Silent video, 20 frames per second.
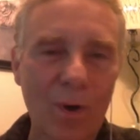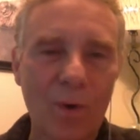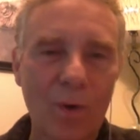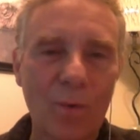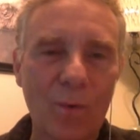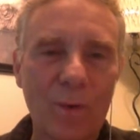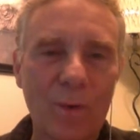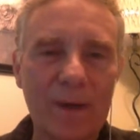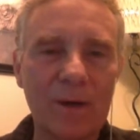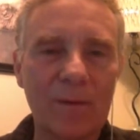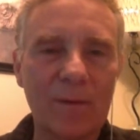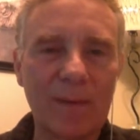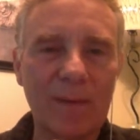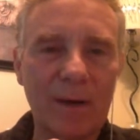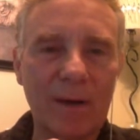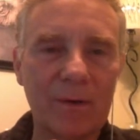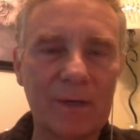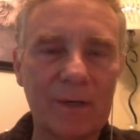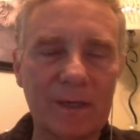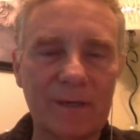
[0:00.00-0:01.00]
where
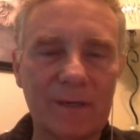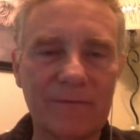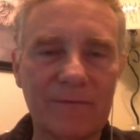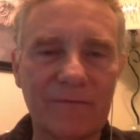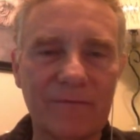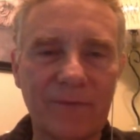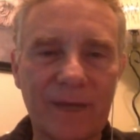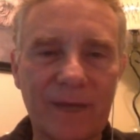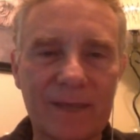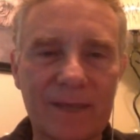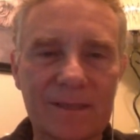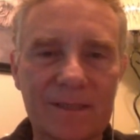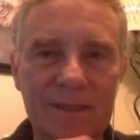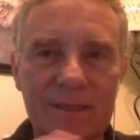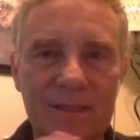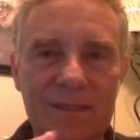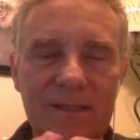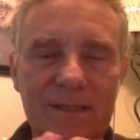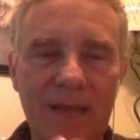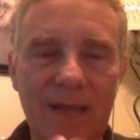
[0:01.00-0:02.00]
about in France
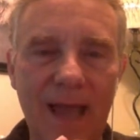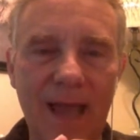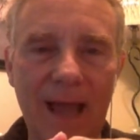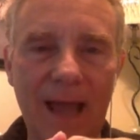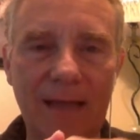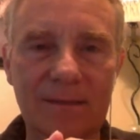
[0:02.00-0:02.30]
is that?